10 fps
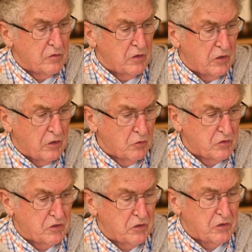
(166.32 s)

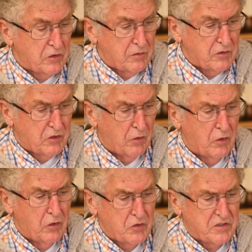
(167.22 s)

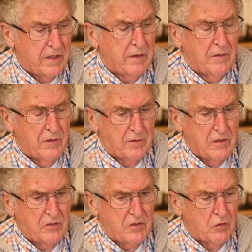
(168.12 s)
hugely that
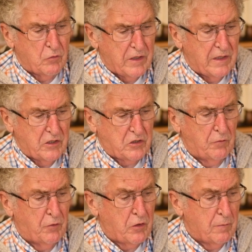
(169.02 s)
this is a real issue
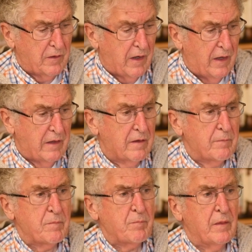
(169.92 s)
for humankind.
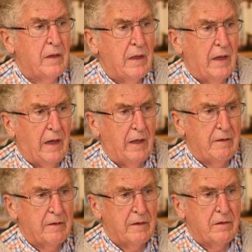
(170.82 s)
And
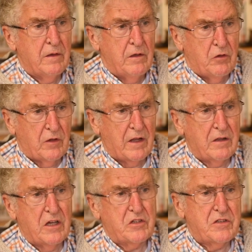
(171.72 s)
the United
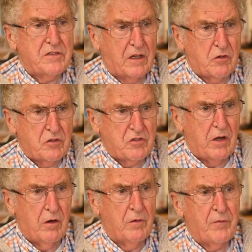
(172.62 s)
Nations Secretary
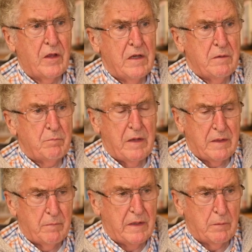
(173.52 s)
General
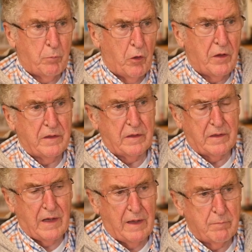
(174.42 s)
made the point at a
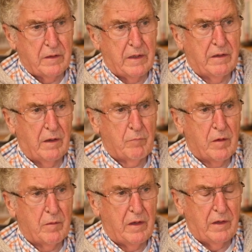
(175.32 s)
time
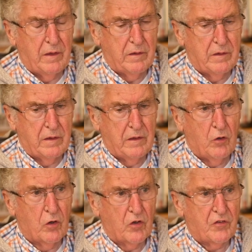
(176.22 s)
in
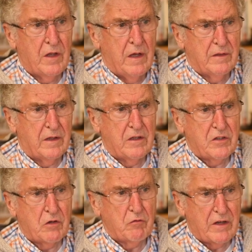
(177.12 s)
August that it is
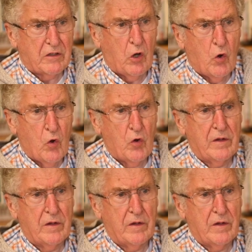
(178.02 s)
a red code